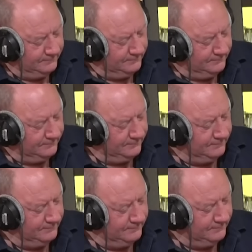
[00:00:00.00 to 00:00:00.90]

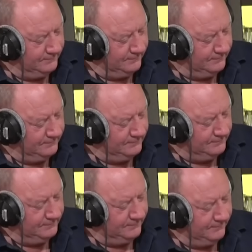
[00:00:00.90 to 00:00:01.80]

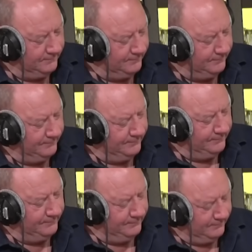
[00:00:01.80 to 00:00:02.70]

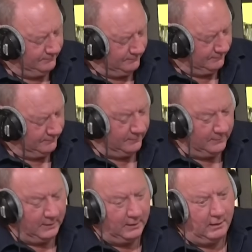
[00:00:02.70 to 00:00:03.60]

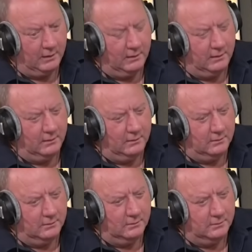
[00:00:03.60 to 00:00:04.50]
(not speaking)